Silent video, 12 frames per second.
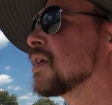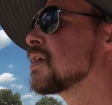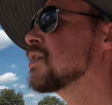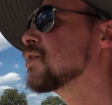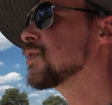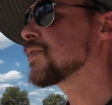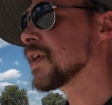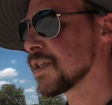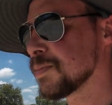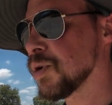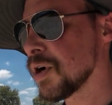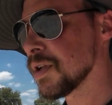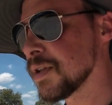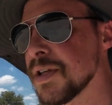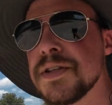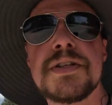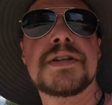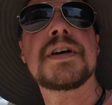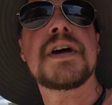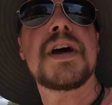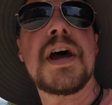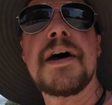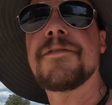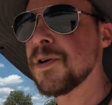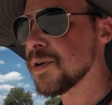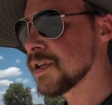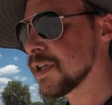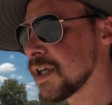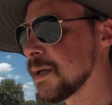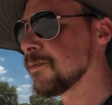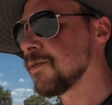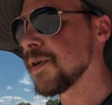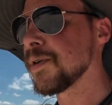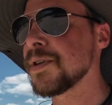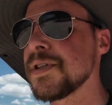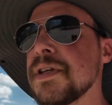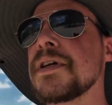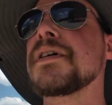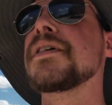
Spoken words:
know if that's part of this effort to keep folks